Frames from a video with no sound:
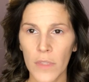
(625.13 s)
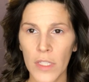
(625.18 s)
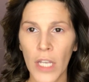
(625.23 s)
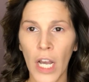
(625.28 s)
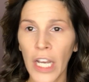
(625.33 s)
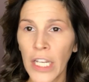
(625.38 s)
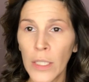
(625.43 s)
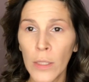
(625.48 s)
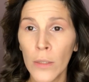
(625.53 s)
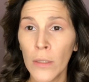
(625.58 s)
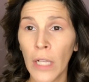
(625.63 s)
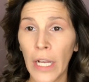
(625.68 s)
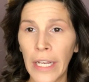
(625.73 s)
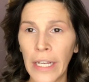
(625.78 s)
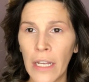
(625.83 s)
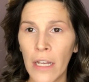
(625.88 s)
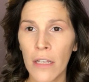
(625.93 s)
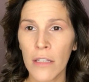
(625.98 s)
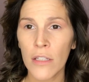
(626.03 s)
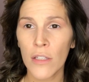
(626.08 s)
title, I
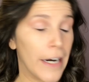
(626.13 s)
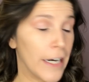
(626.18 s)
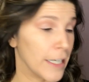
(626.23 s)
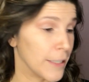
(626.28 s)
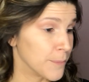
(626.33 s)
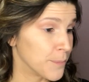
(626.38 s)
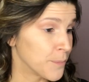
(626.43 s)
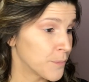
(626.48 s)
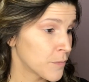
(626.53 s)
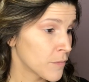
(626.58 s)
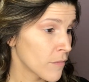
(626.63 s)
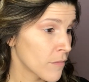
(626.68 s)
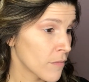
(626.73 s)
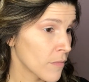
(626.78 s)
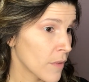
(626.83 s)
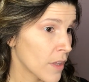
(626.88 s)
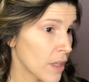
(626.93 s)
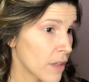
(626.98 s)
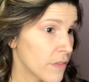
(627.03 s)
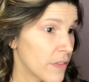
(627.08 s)
guess,
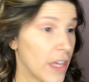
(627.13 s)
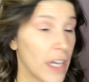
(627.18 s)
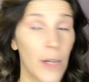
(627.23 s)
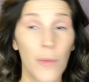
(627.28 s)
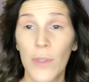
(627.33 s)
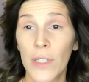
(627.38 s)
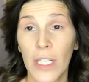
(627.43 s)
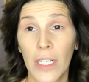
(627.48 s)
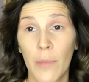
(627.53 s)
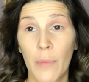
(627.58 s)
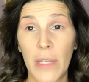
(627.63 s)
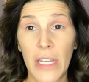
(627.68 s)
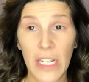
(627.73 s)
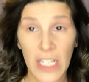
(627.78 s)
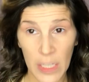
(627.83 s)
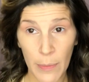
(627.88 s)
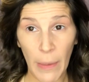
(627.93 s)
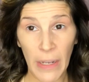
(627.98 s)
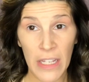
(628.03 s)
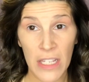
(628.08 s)
that it was going to be
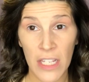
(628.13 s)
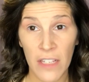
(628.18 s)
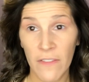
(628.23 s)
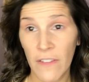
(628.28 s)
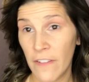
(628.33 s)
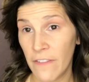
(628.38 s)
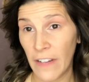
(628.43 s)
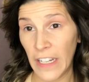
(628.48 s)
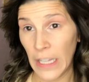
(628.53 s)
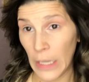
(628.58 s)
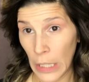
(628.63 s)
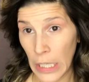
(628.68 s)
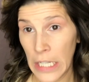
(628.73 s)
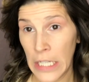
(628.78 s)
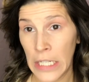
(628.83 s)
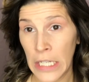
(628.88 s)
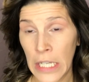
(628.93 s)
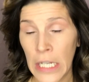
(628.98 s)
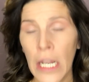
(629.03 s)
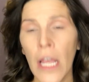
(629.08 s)
expensive if I
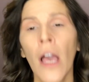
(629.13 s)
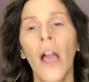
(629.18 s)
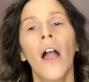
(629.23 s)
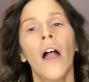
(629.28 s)
liked it.